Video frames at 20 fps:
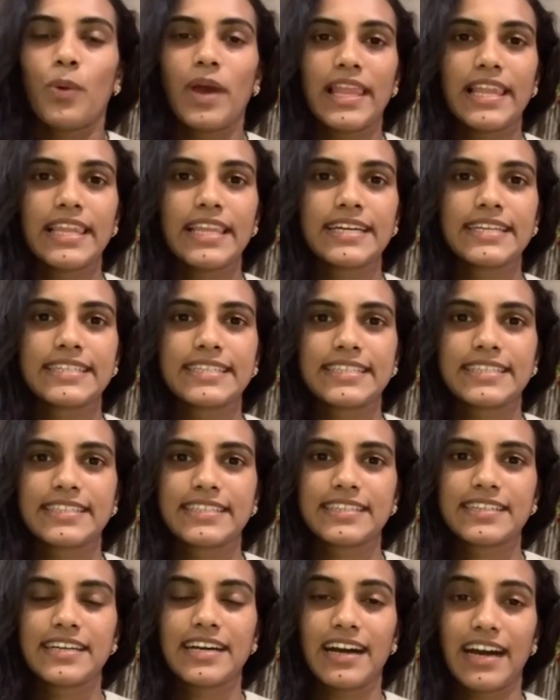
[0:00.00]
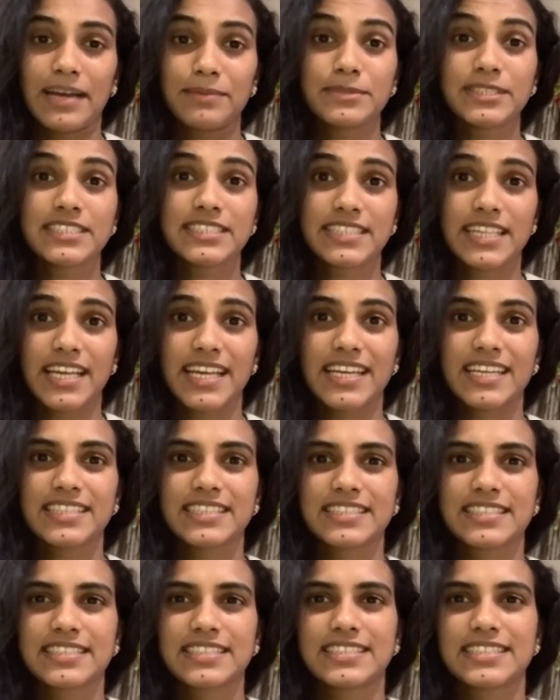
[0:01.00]
Well, I must say
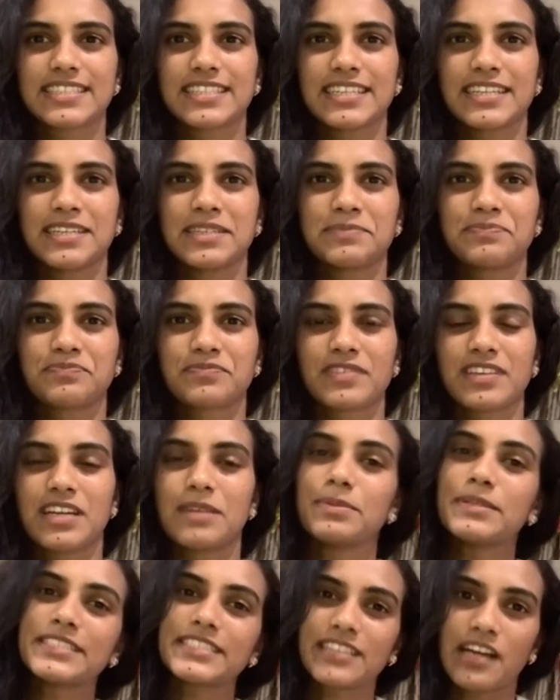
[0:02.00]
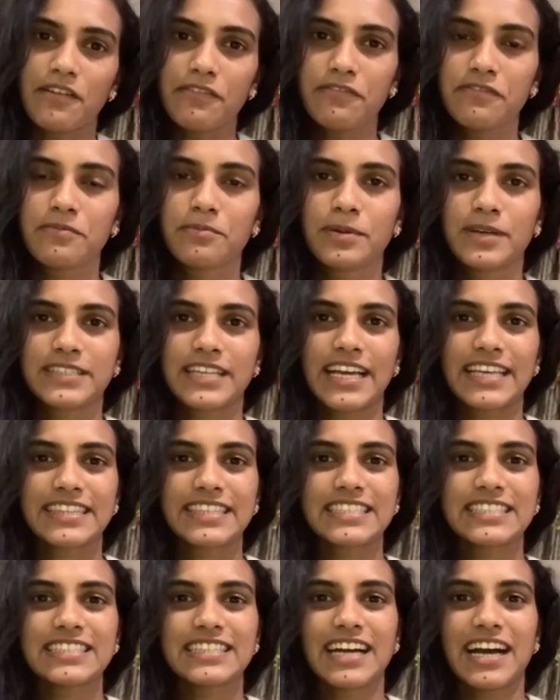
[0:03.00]
it's a bit tough, but
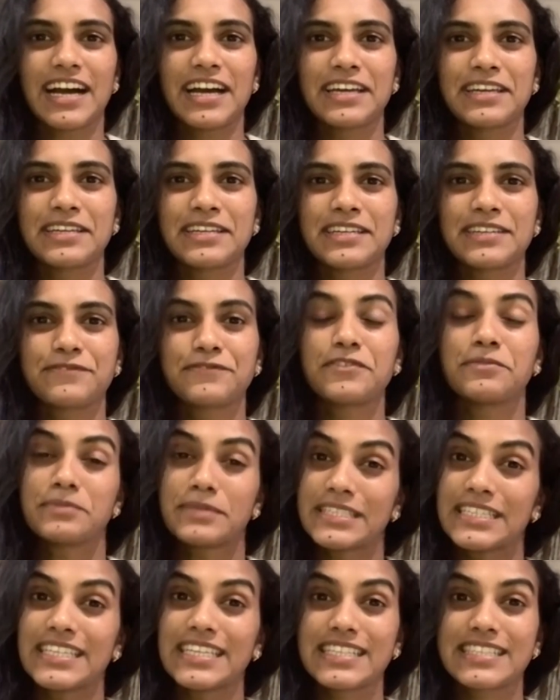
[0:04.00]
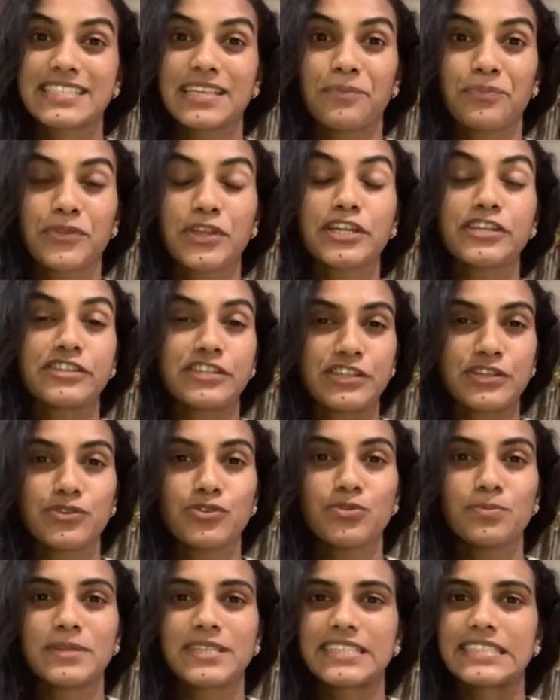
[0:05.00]
I think for me, it's something
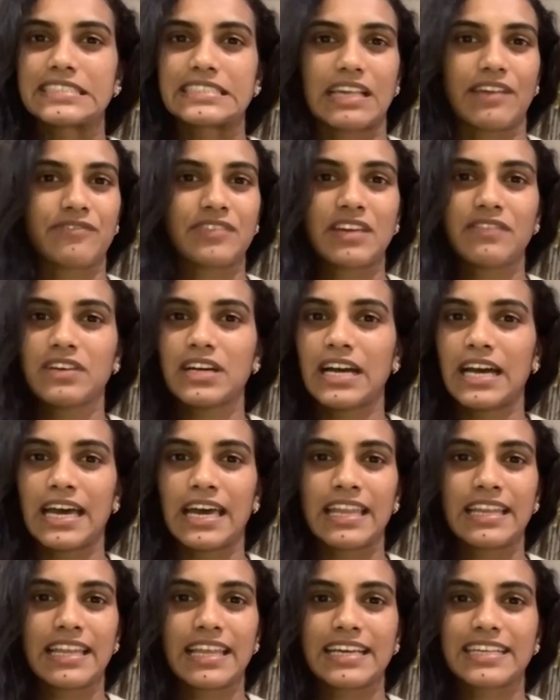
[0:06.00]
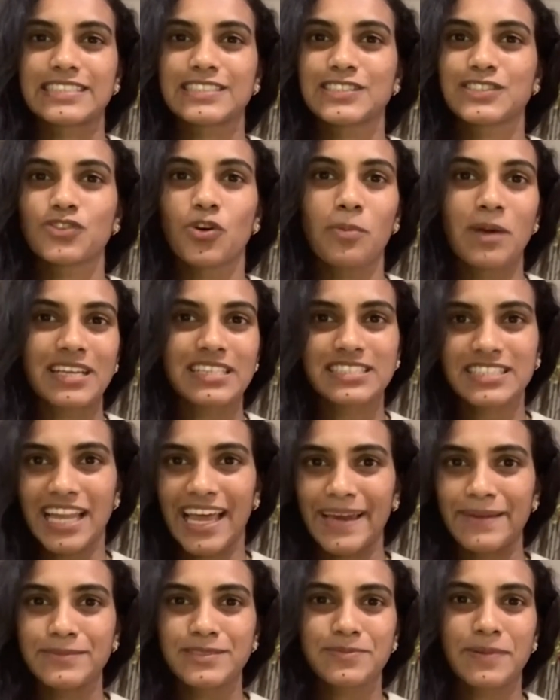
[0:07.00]
new because I've never had so much
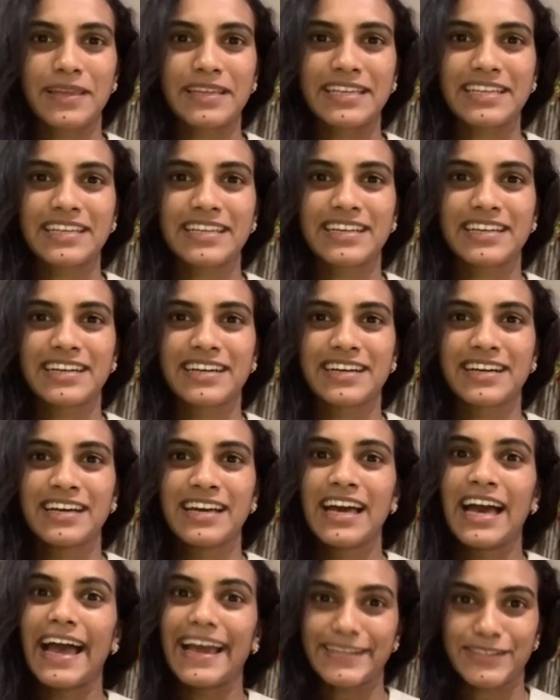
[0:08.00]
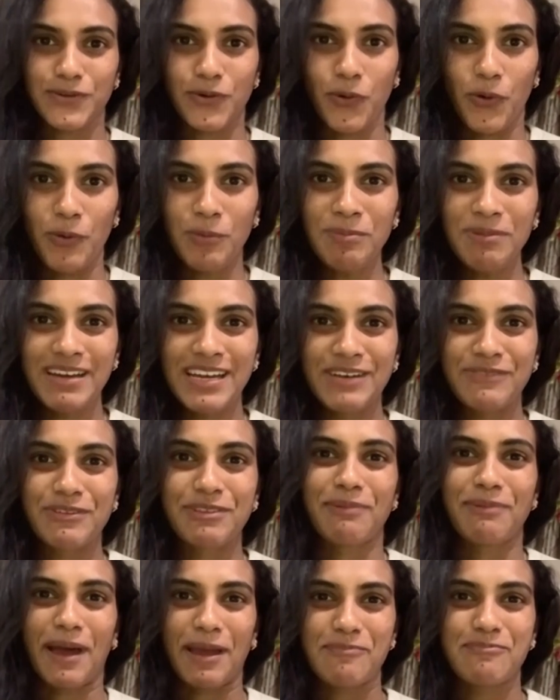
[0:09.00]
time spending at home
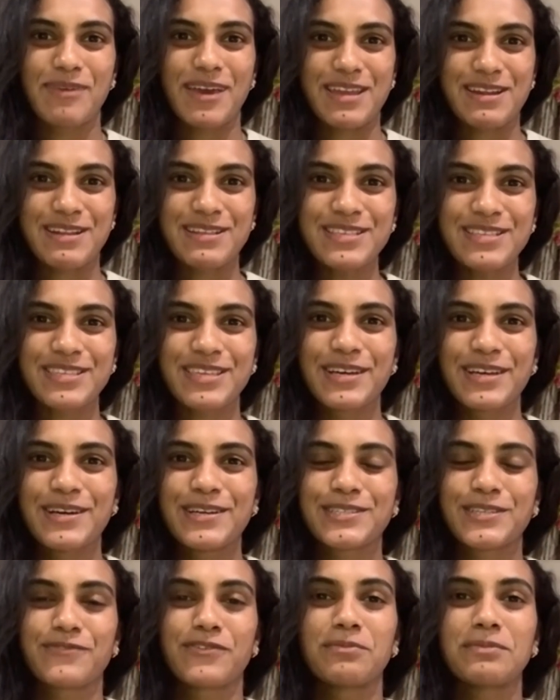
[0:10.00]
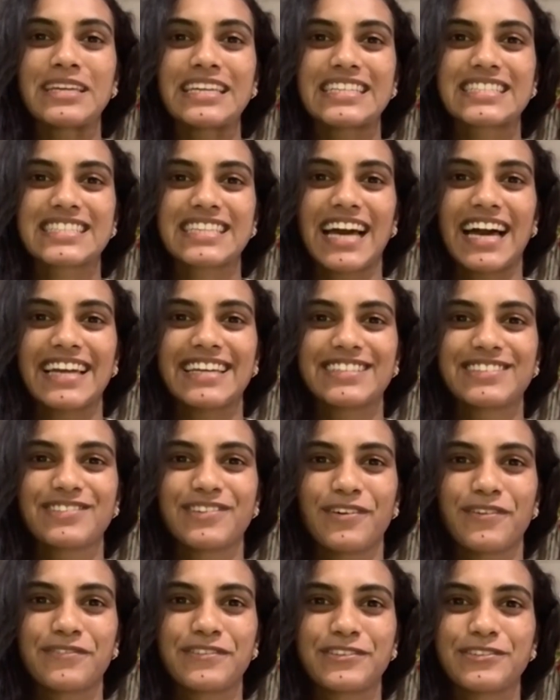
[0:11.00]
with my parents. So for me, it's
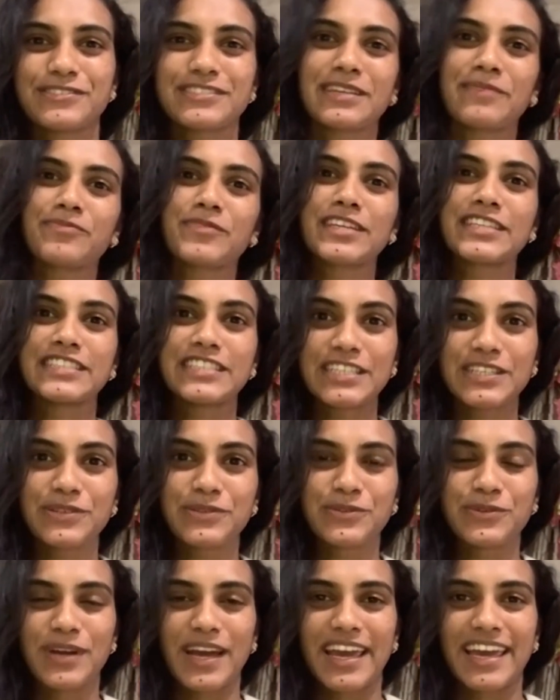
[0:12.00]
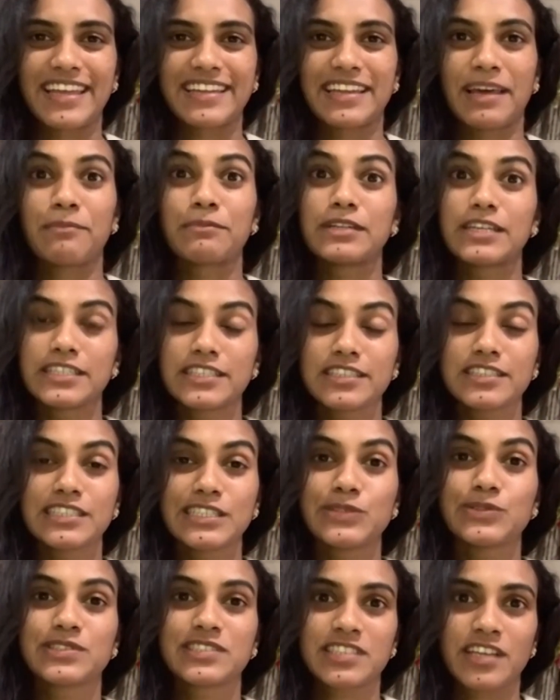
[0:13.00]
kind of, something new, and I'm learning
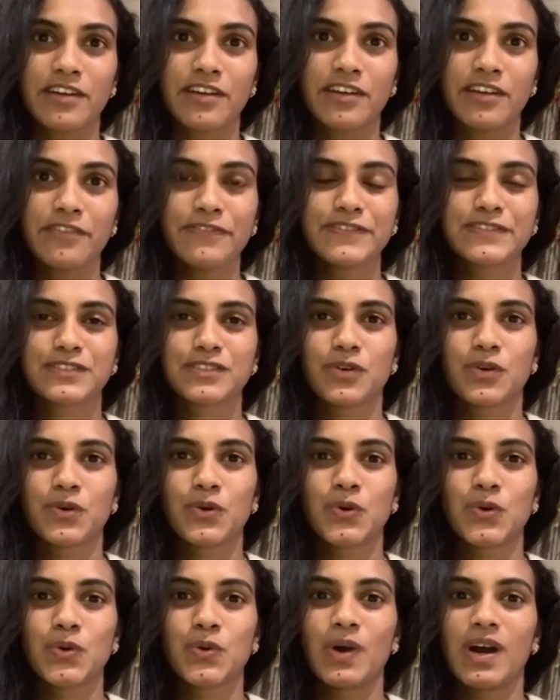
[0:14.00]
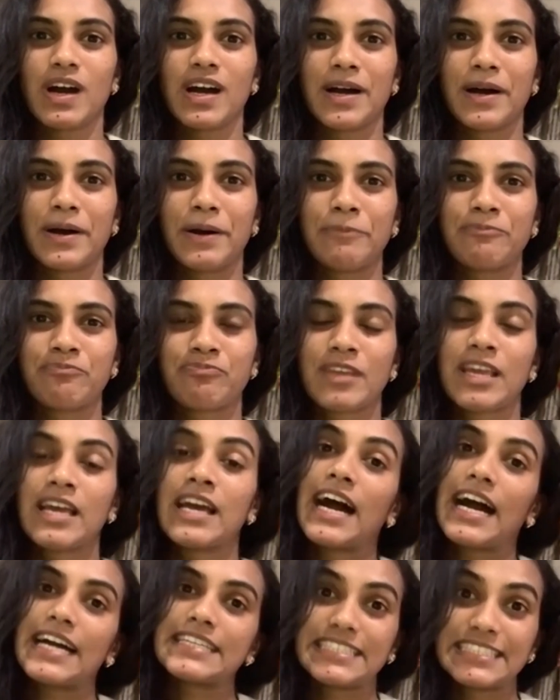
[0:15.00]
new stuff. So
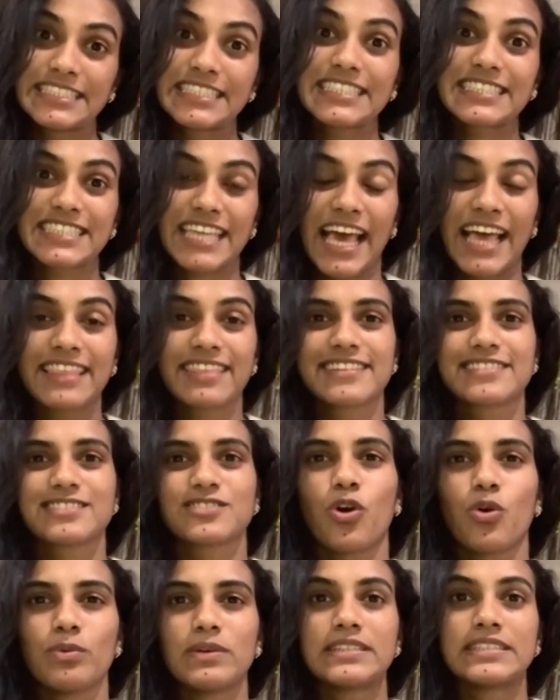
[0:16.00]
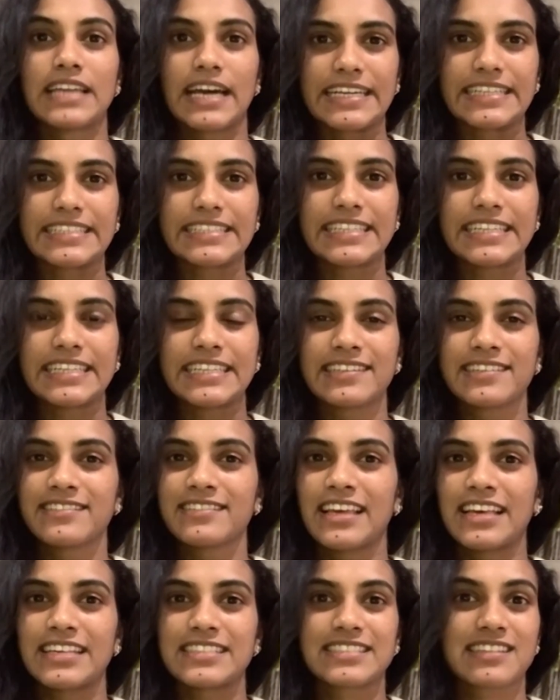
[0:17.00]
I understand this
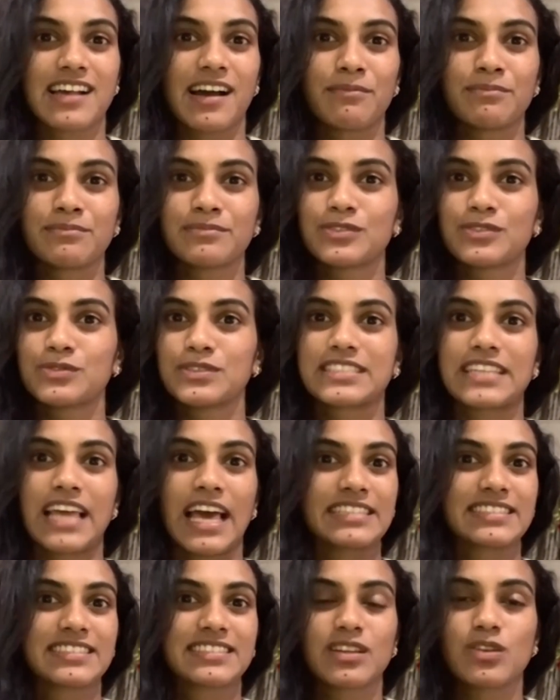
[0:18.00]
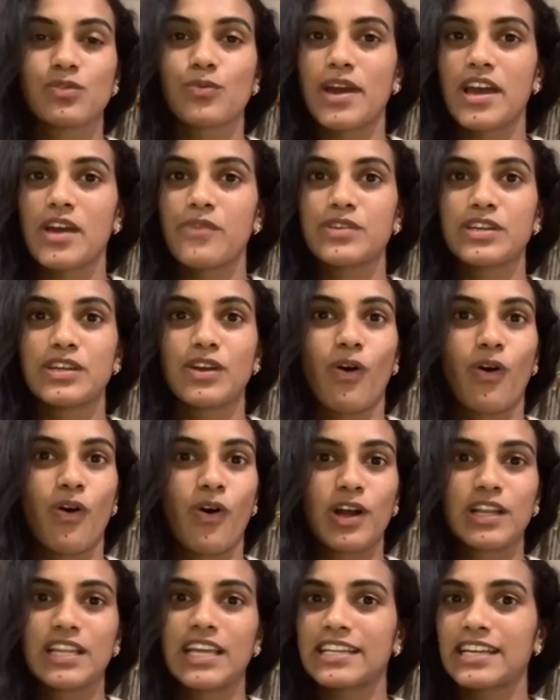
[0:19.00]
COVID-19 has come to a standstill where we
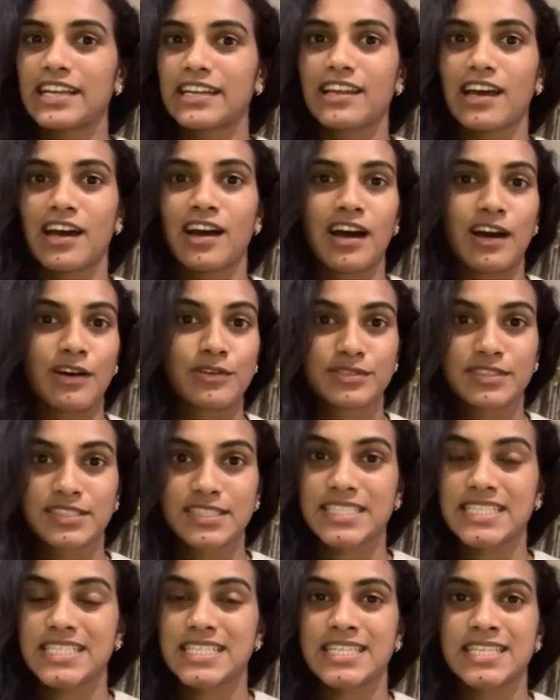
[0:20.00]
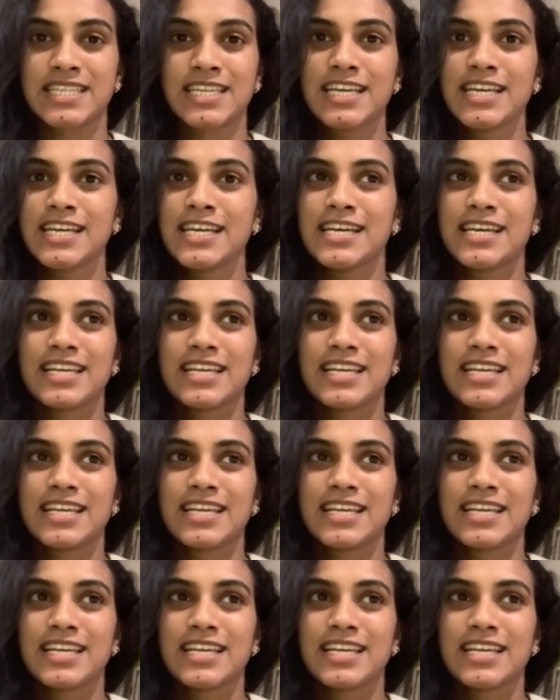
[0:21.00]
all are at our houses in